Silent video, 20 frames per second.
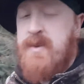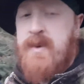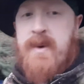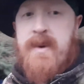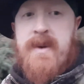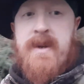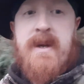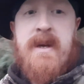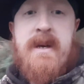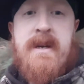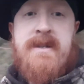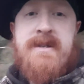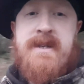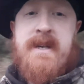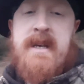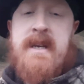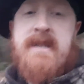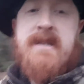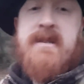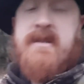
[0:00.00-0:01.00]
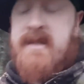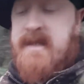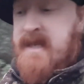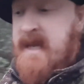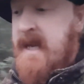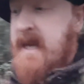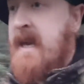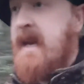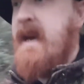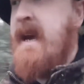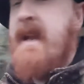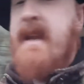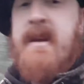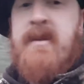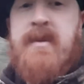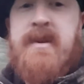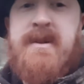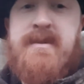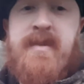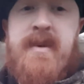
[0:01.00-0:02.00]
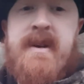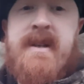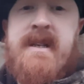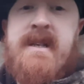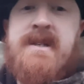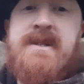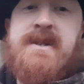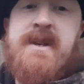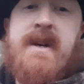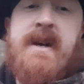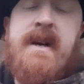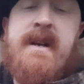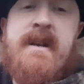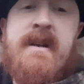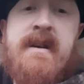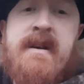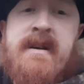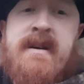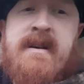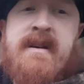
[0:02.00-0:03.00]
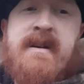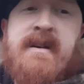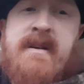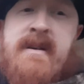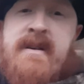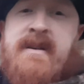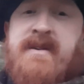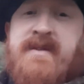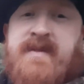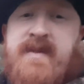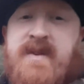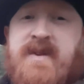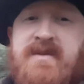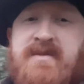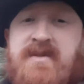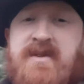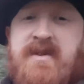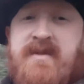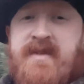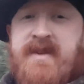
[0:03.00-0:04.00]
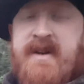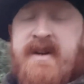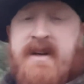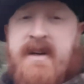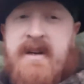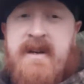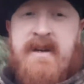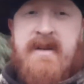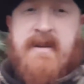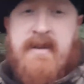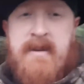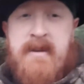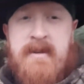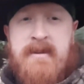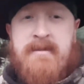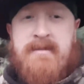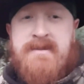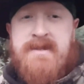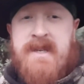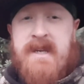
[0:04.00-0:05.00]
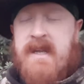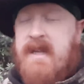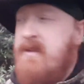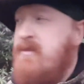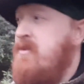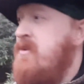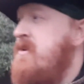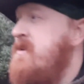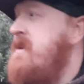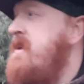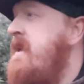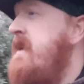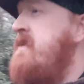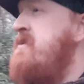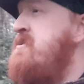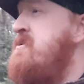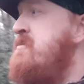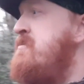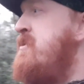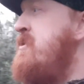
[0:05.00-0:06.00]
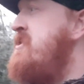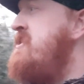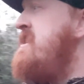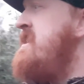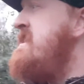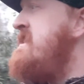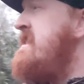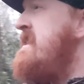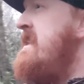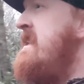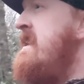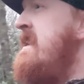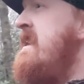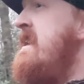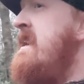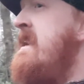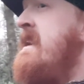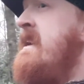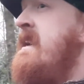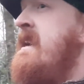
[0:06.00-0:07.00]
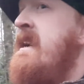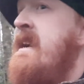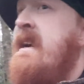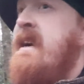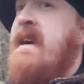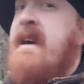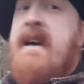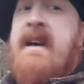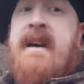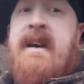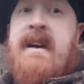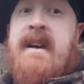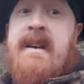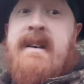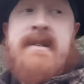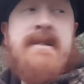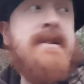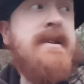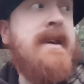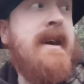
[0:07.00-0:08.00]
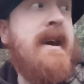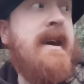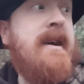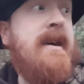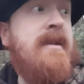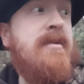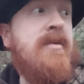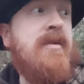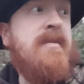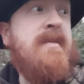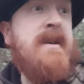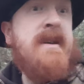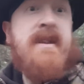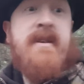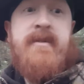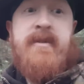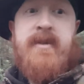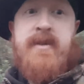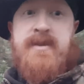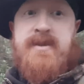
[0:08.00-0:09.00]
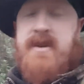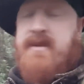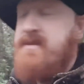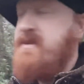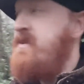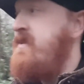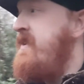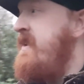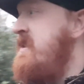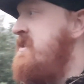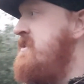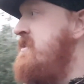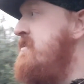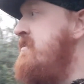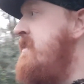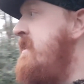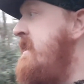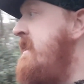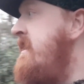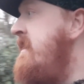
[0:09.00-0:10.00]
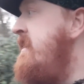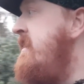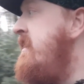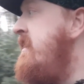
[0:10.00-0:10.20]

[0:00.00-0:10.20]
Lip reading: Wood, as you can see, at any which point you turn, it's full of cover, particularly rhododendron bushes. So yeah, it won't be a difficult job to fix up when it